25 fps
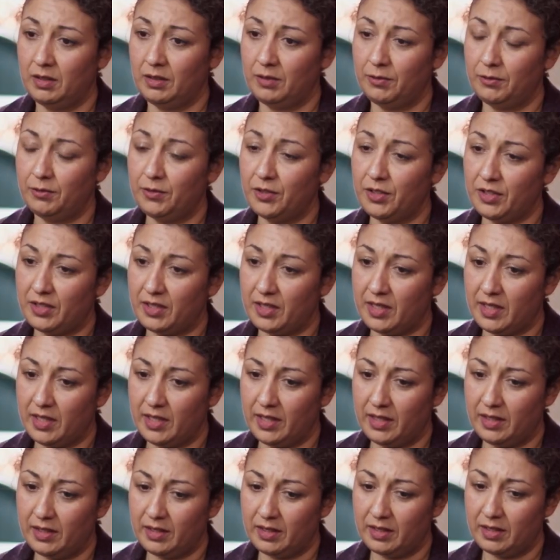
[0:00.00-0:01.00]
First
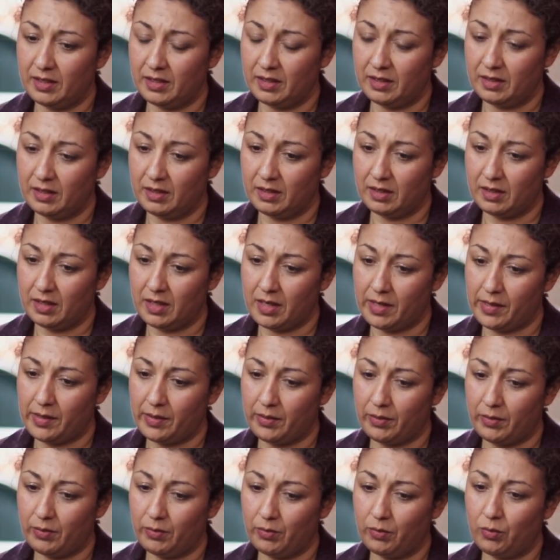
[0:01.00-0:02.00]
is,
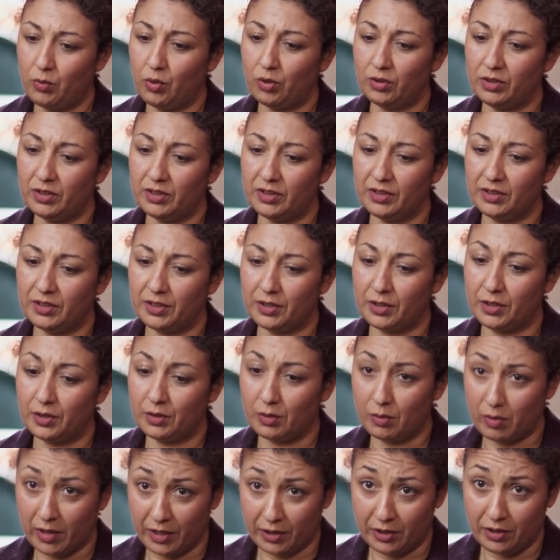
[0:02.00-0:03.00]
what does a
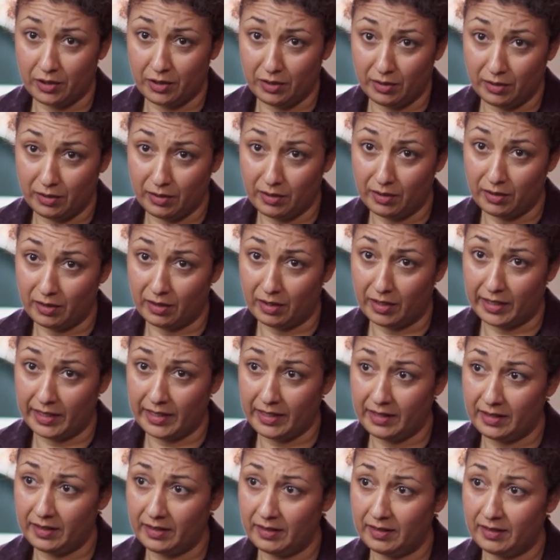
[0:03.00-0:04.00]
good question look
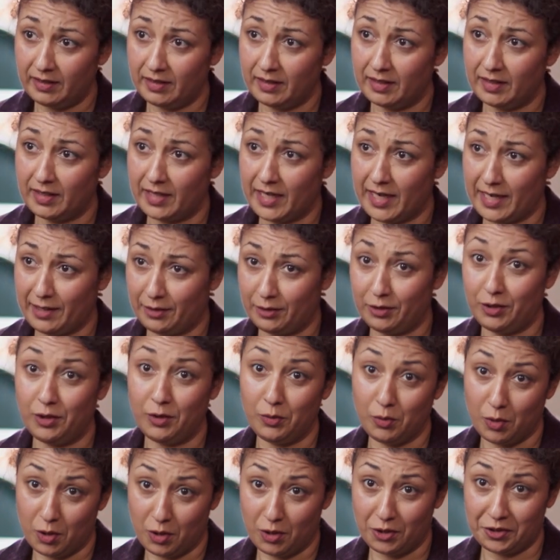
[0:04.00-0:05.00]
like and how do
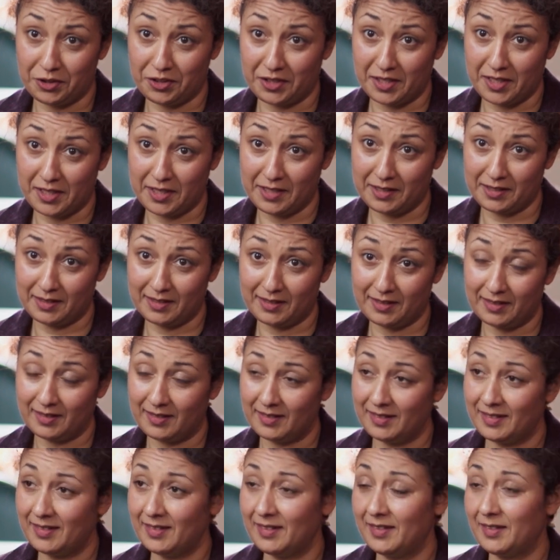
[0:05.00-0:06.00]
you ask it?
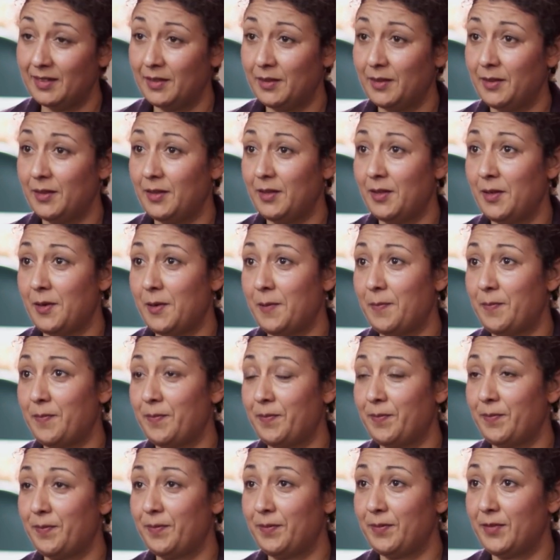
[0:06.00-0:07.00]

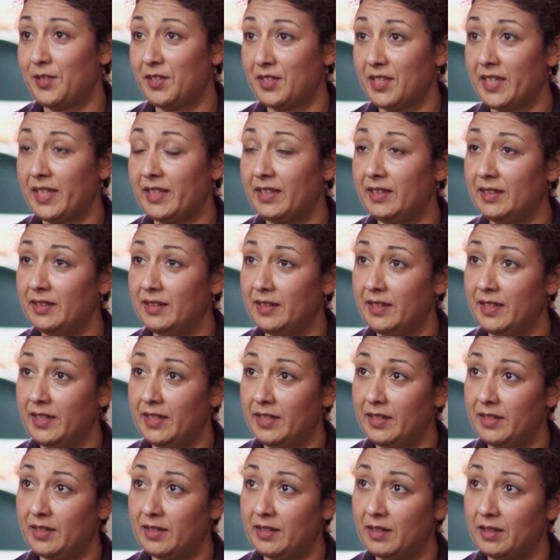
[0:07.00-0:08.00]
The second
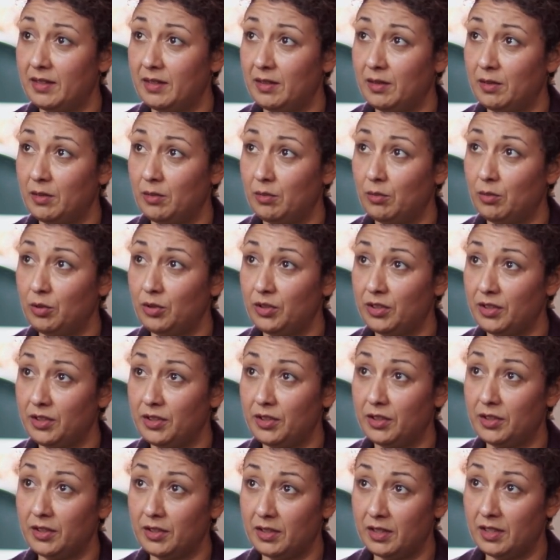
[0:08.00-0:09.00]
is, what does
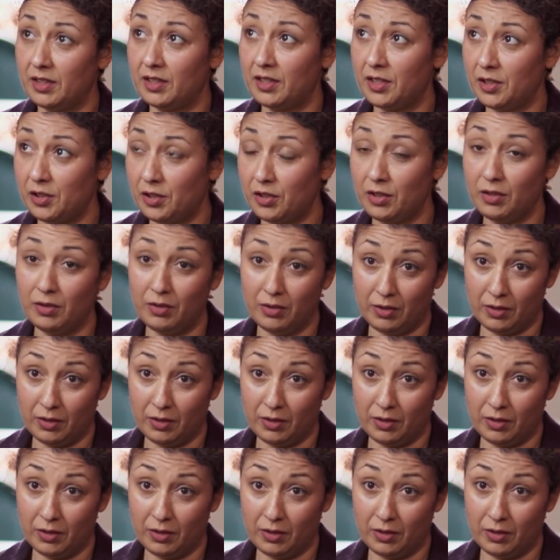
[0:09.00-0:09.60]
a good decision